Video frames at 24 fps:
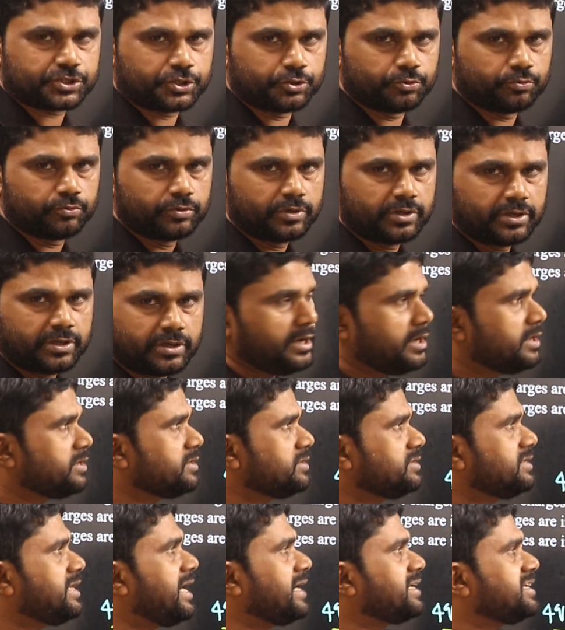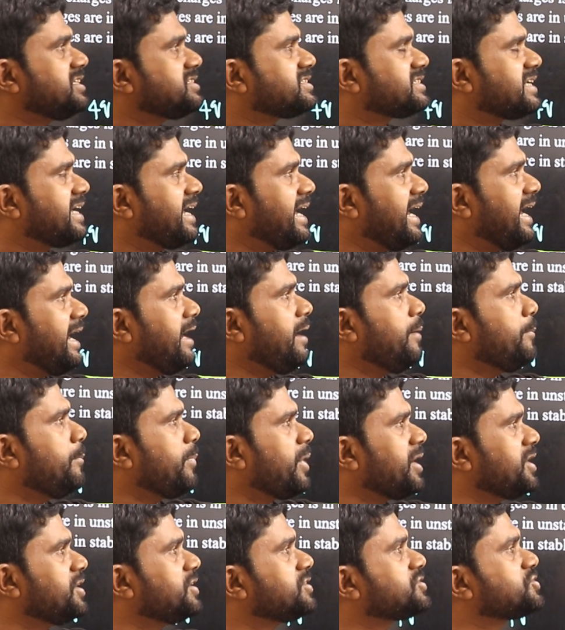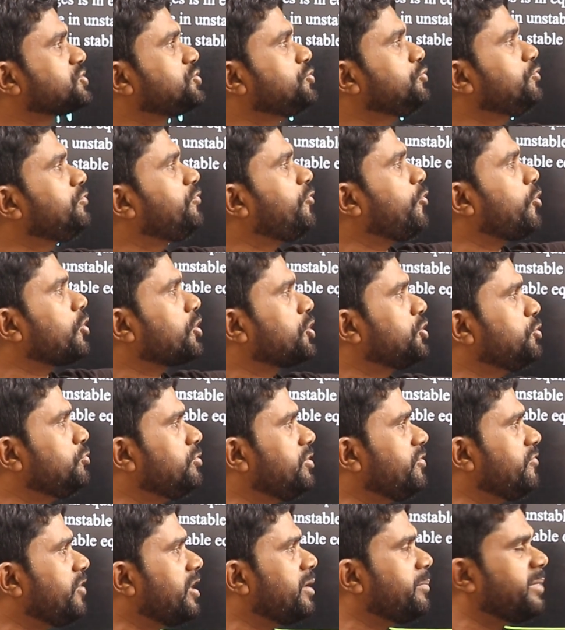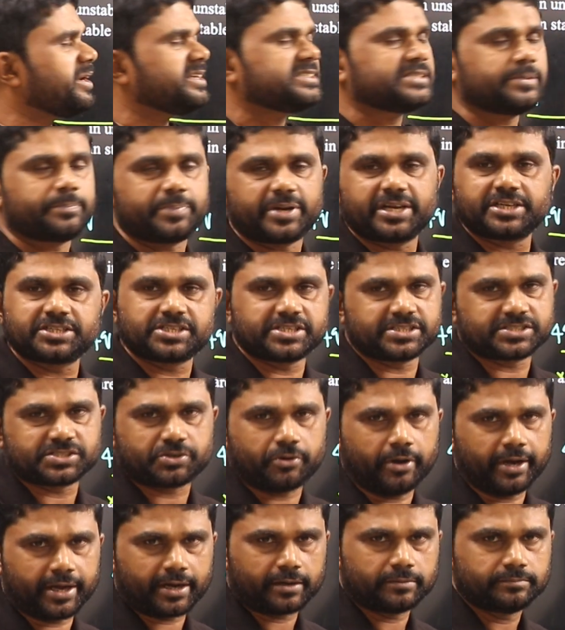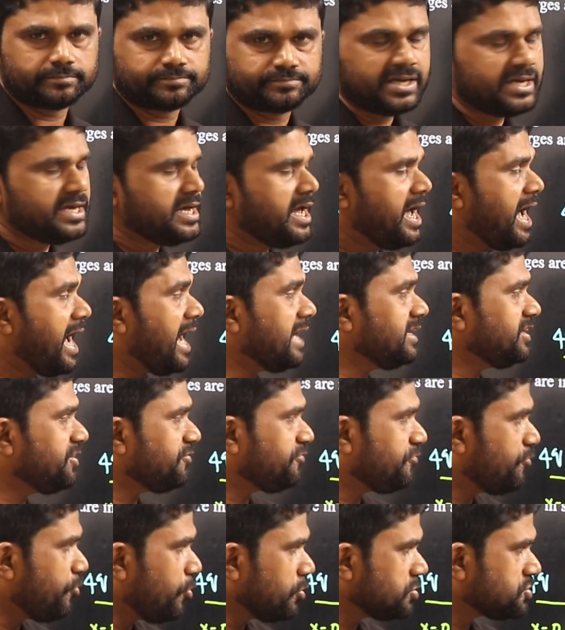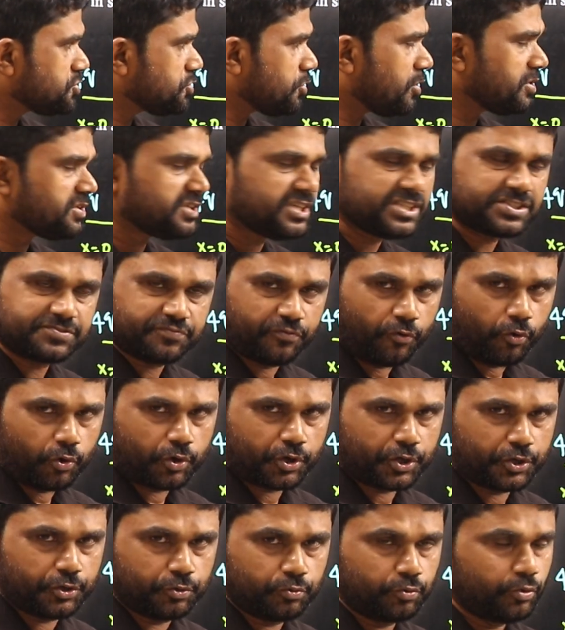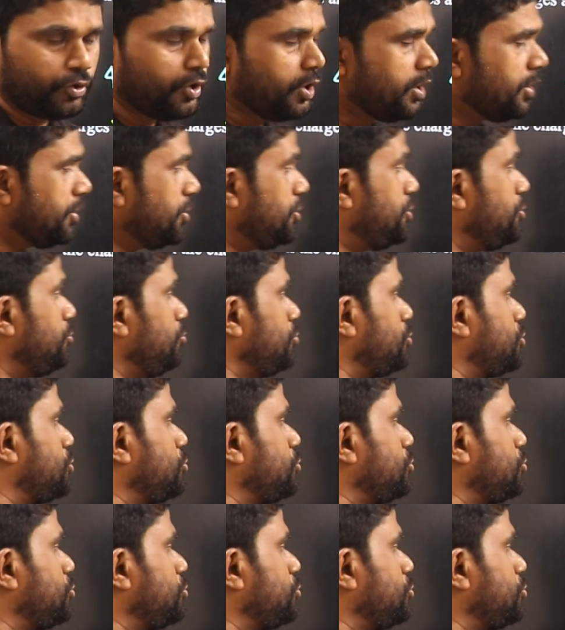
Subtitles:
q? That is k minus q 4q divided by separation square. And the force on this 4q due